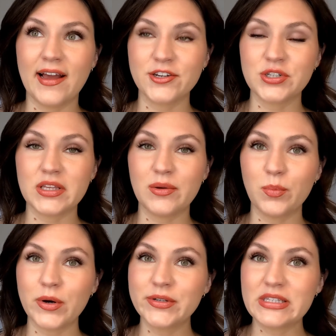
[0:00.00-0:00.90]
actually
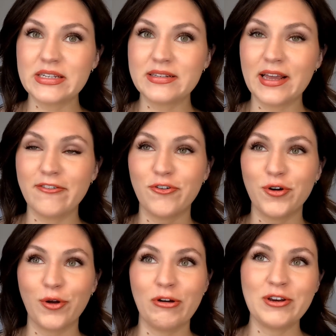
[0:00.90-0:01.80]
in person
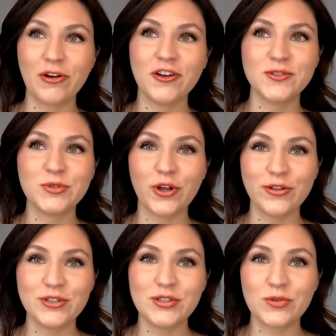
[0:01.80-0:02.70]
after going to
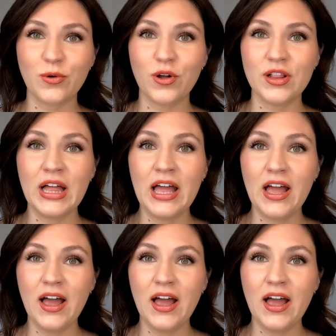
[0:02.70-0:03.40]
cosmetology school,